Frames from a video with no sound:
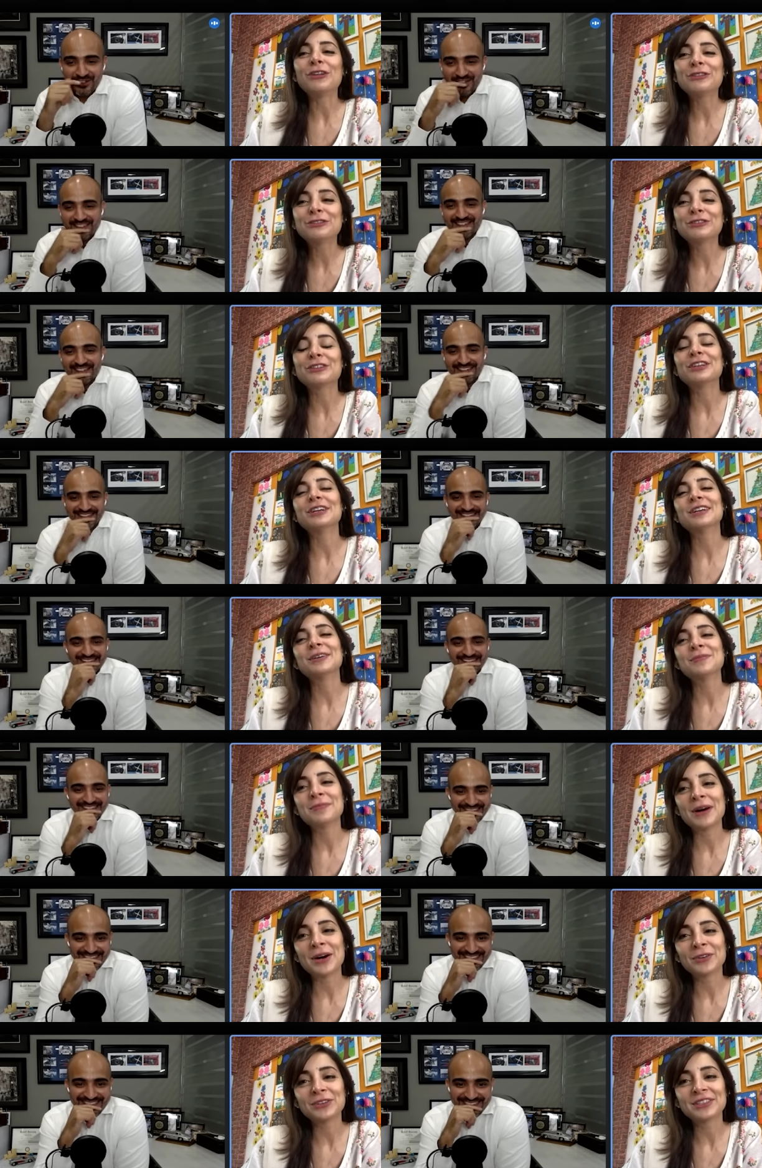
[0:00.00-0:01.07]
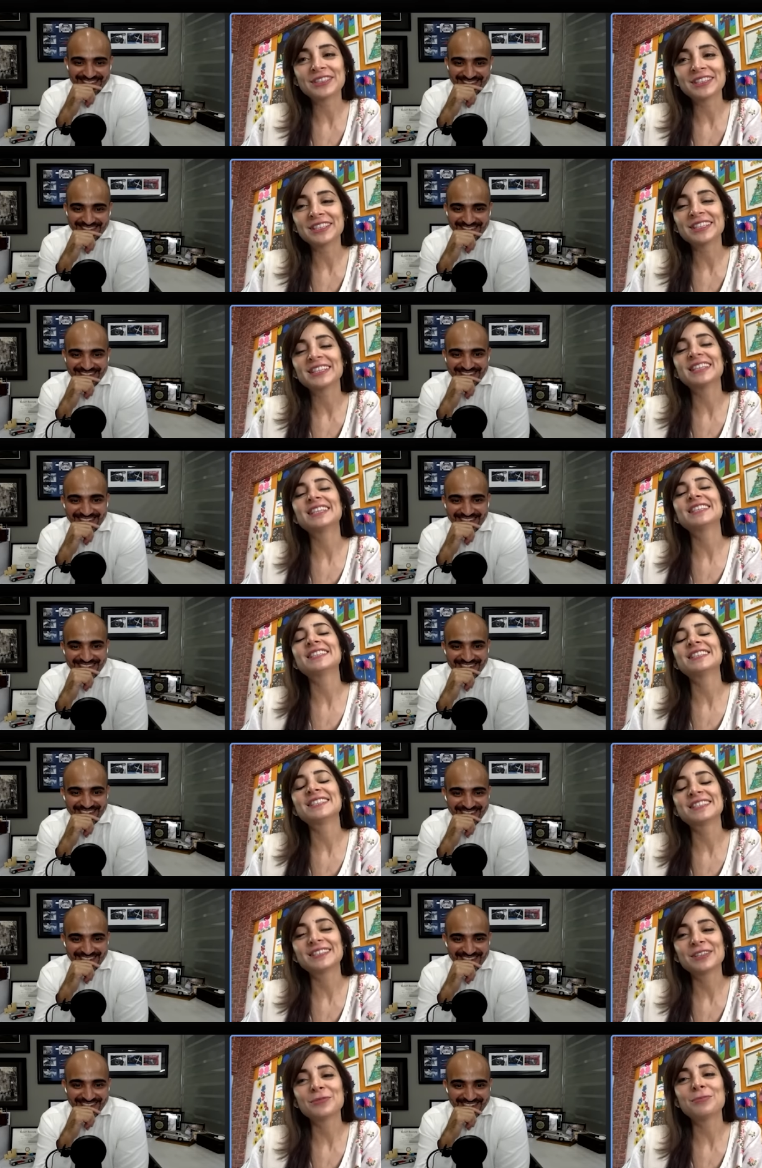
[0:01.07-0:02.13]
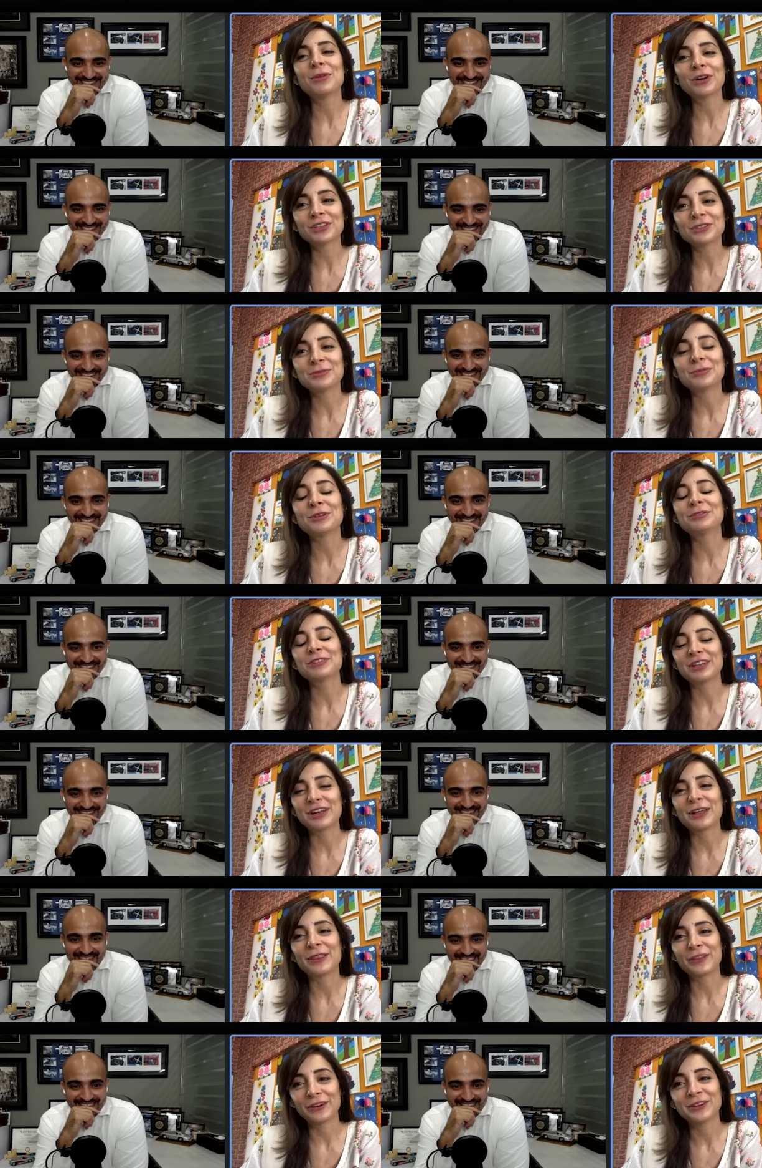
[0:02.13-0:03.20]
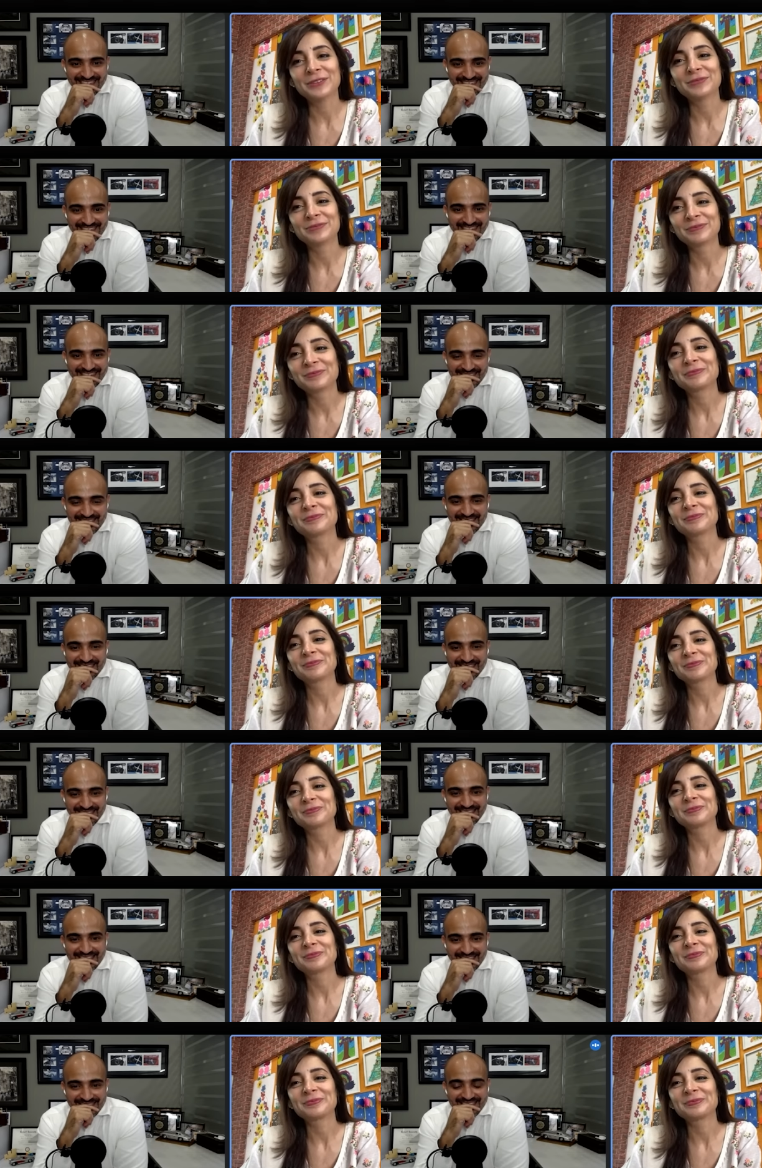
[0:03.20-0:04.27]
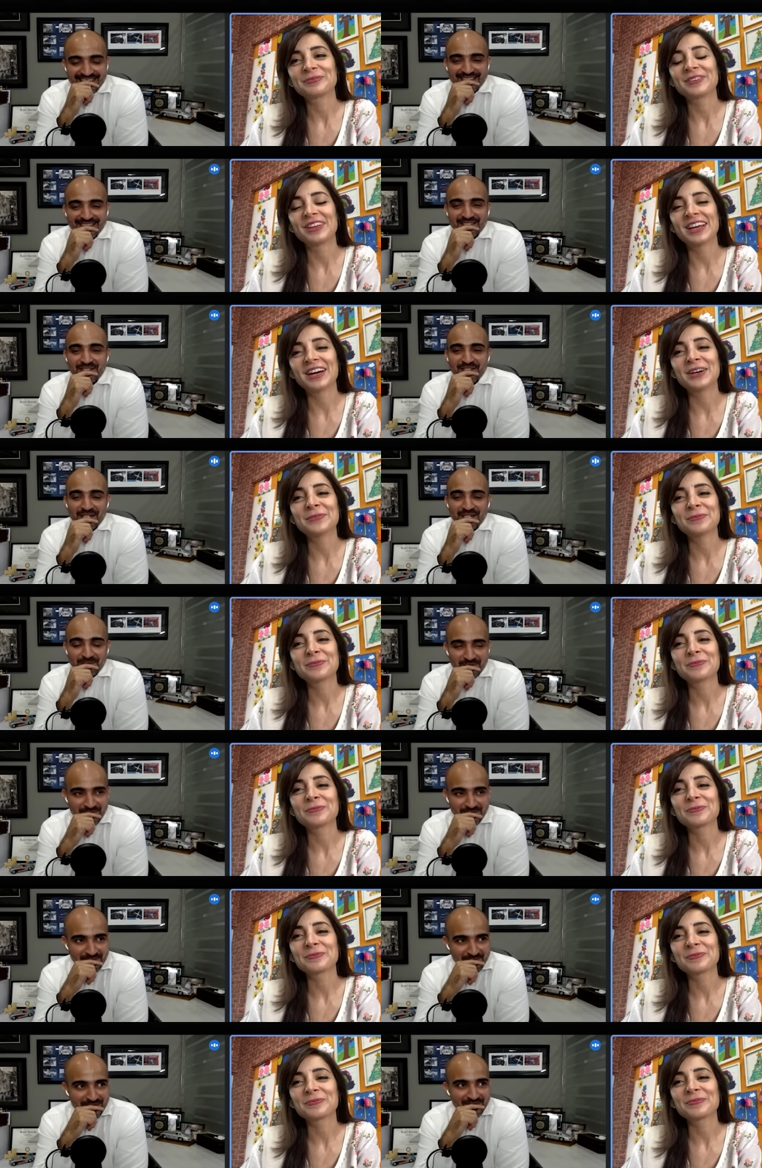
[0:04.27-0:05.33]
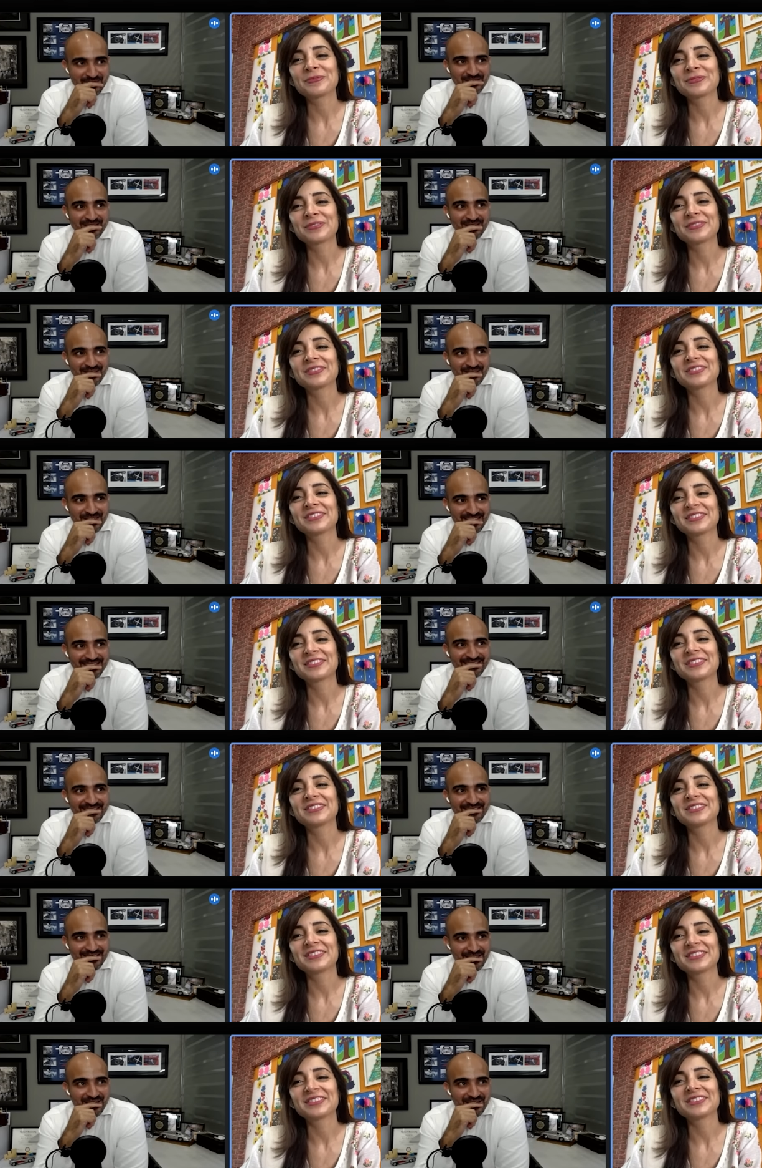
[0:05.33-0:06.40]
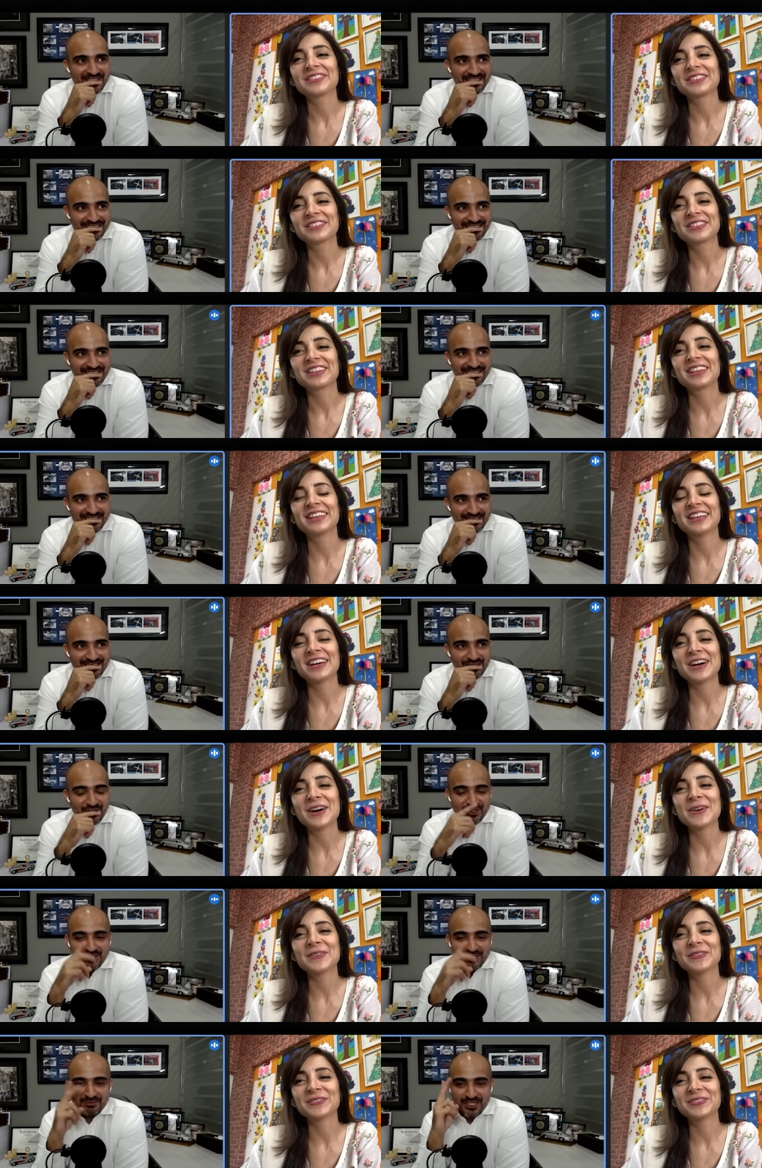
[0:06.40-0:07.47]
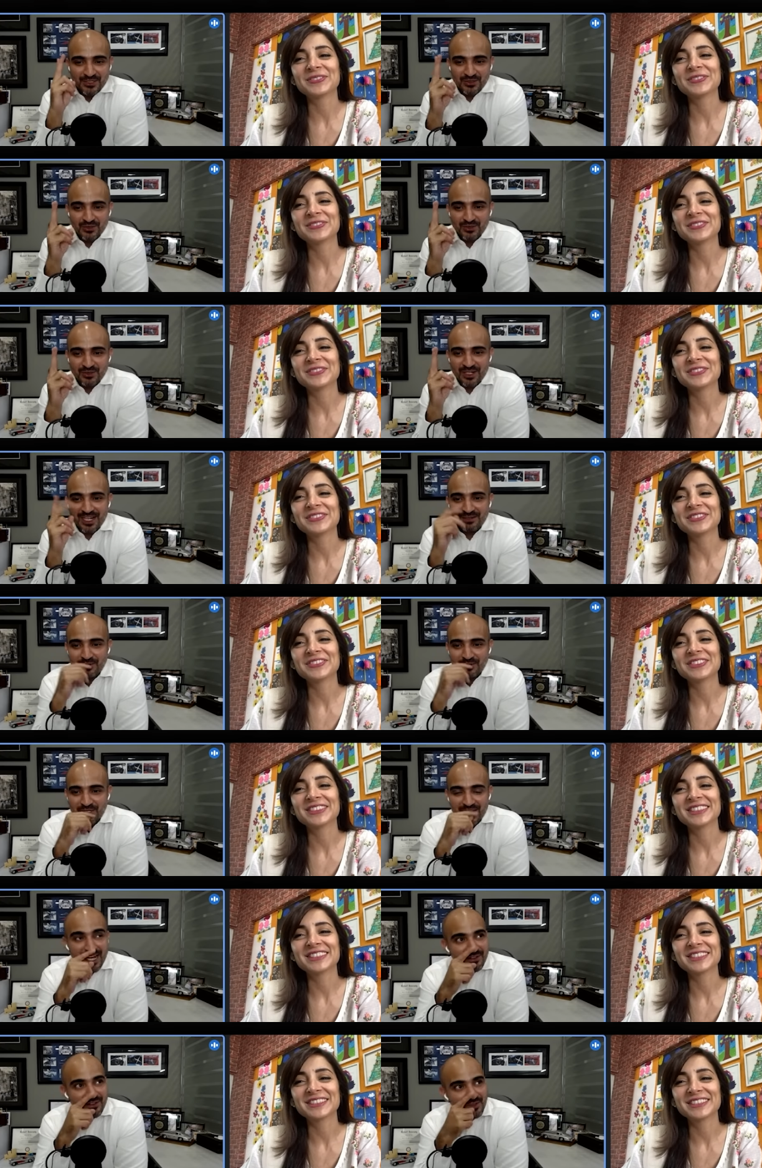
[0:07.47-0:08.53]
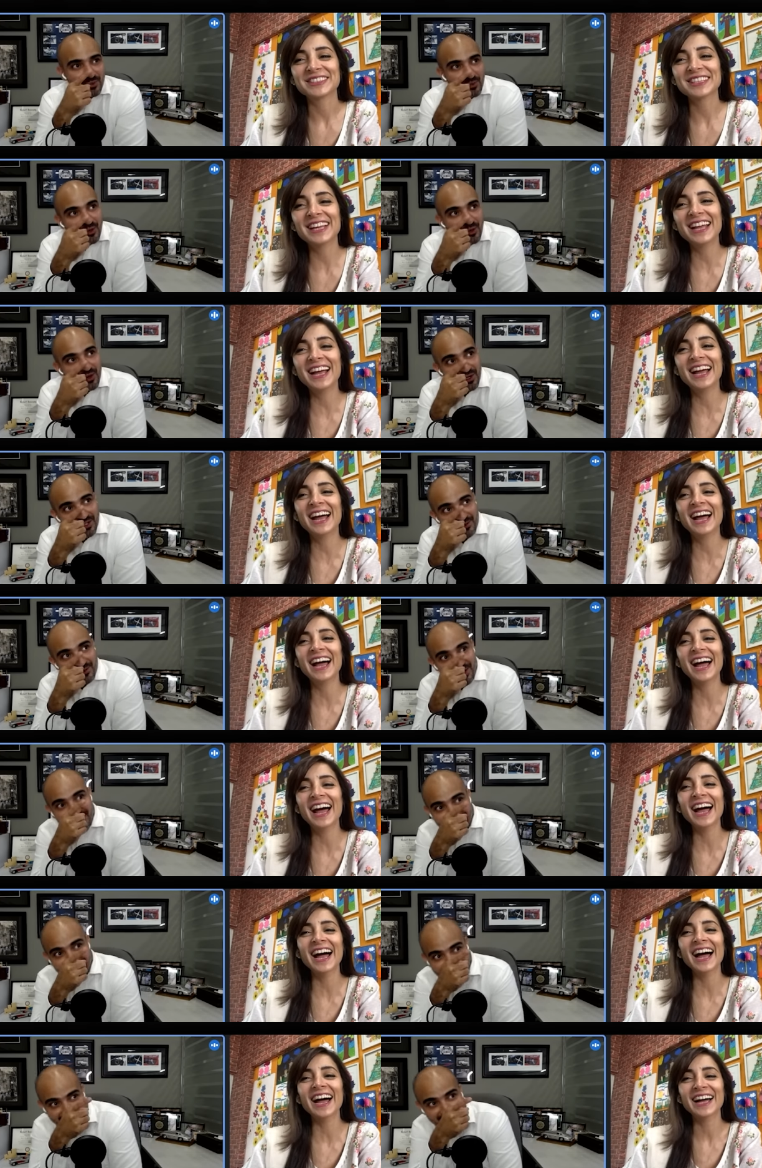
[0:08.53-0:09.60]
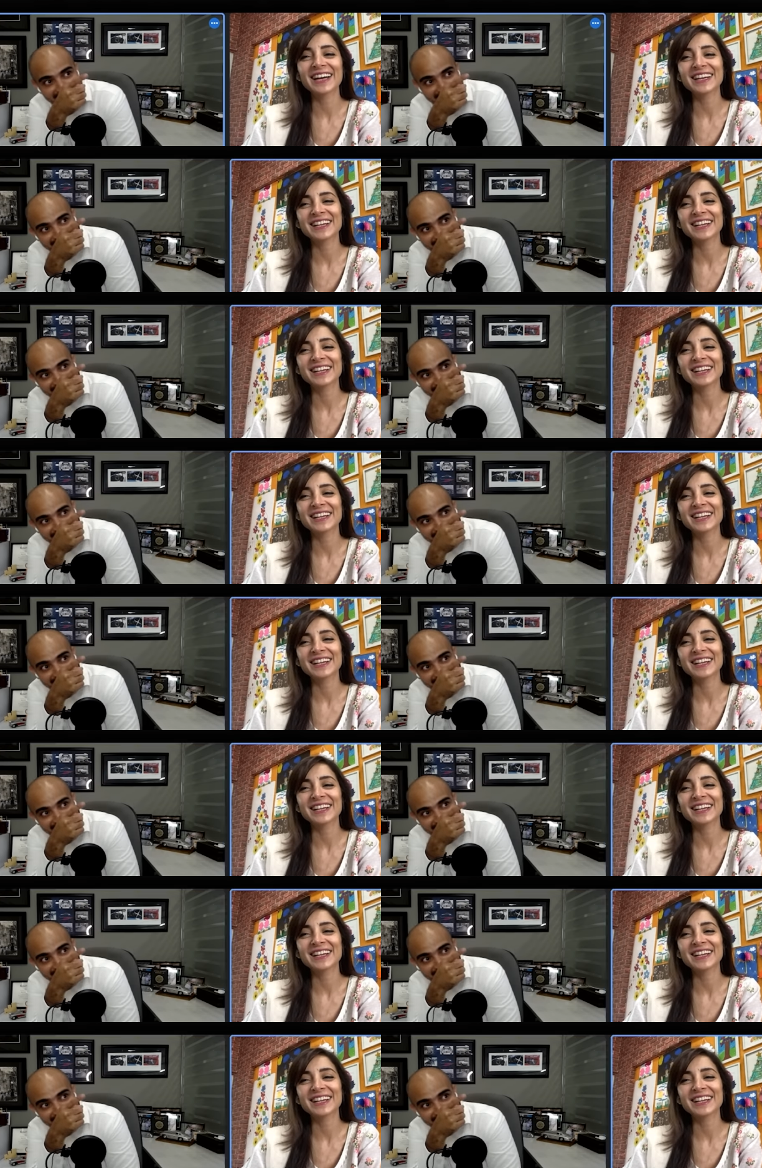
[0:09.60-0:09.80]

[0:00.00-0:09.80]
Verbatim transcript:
Speaker 1: of a mountain is the bottom of another.
Speaker 2: The top of yeah. the mountain. Okay, got it. Those are my yeah. two. I'm going. I have a wall right here.